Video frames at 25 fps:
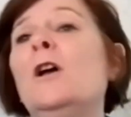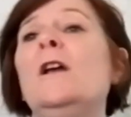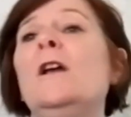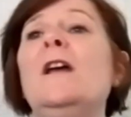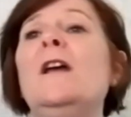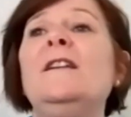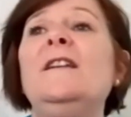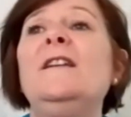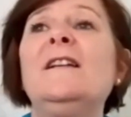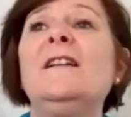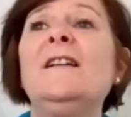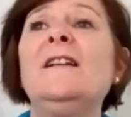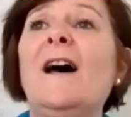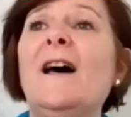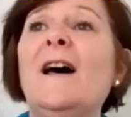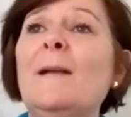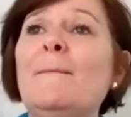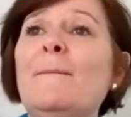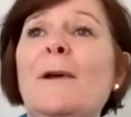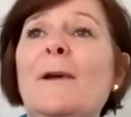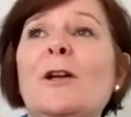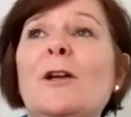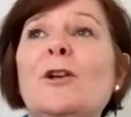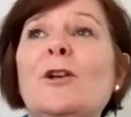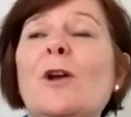And you can
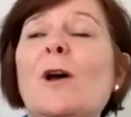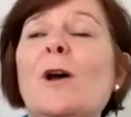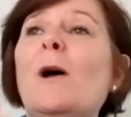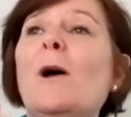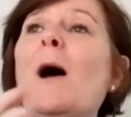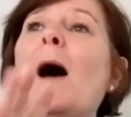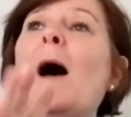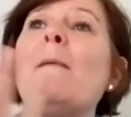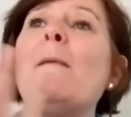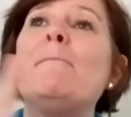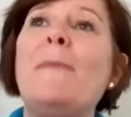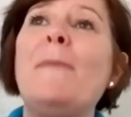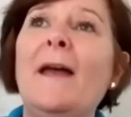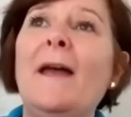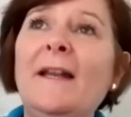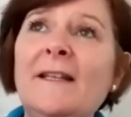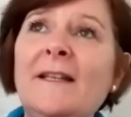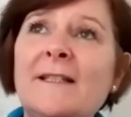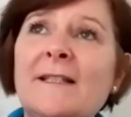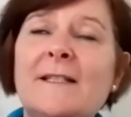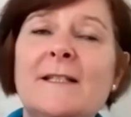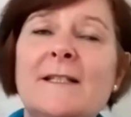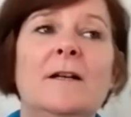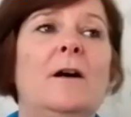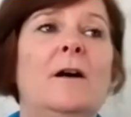add a bit
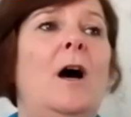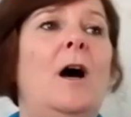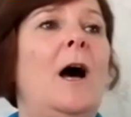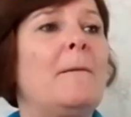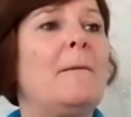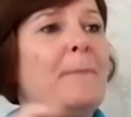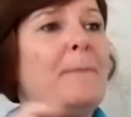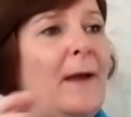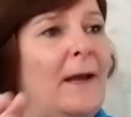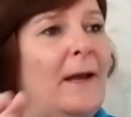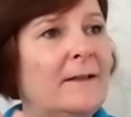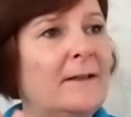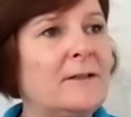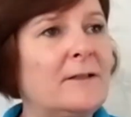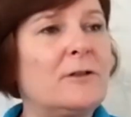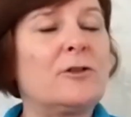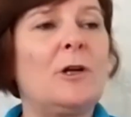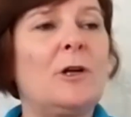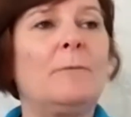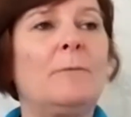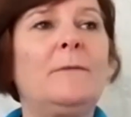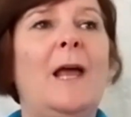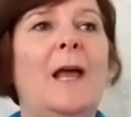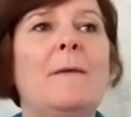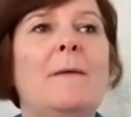
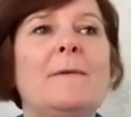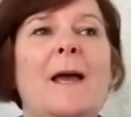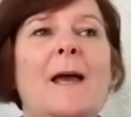sometimes.